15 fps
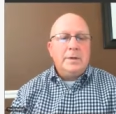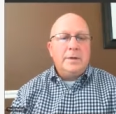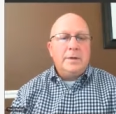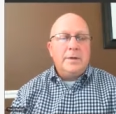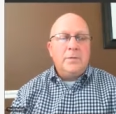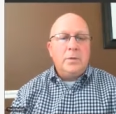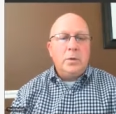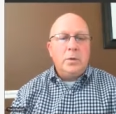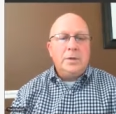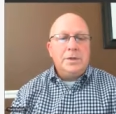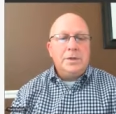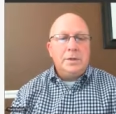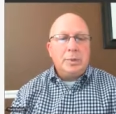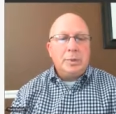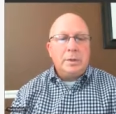The
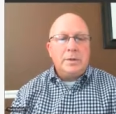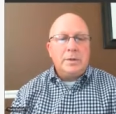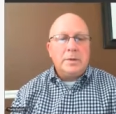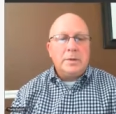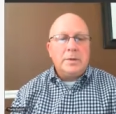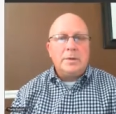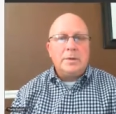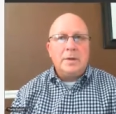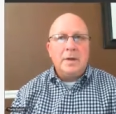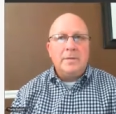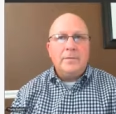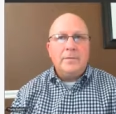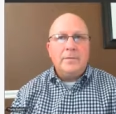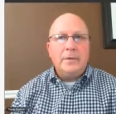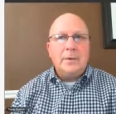unfortunate part is that there's
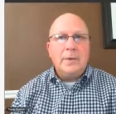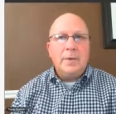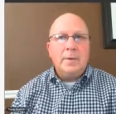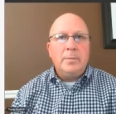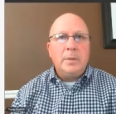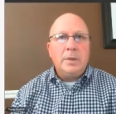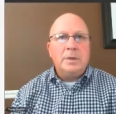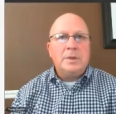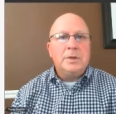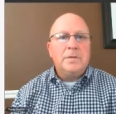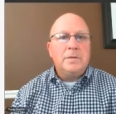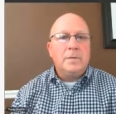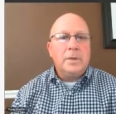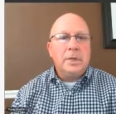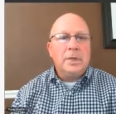not very much
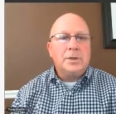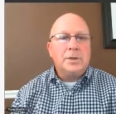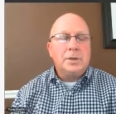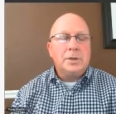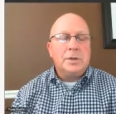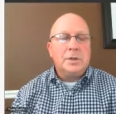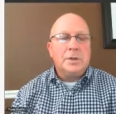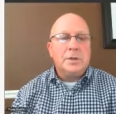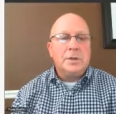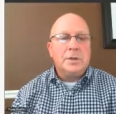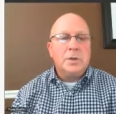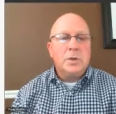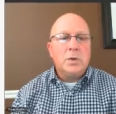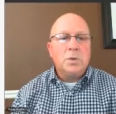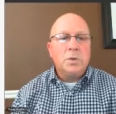information and there's
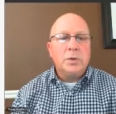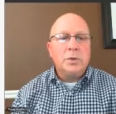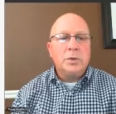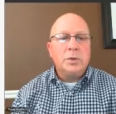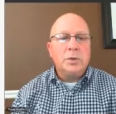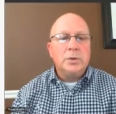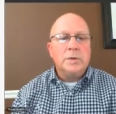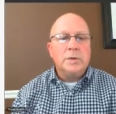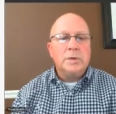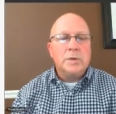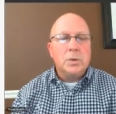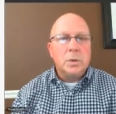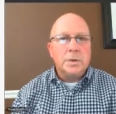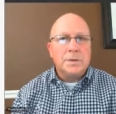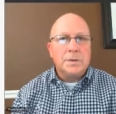no real good
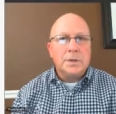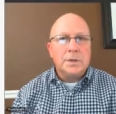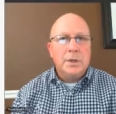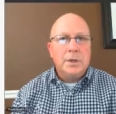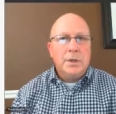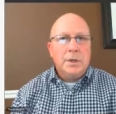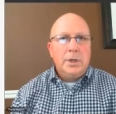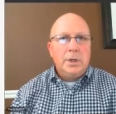source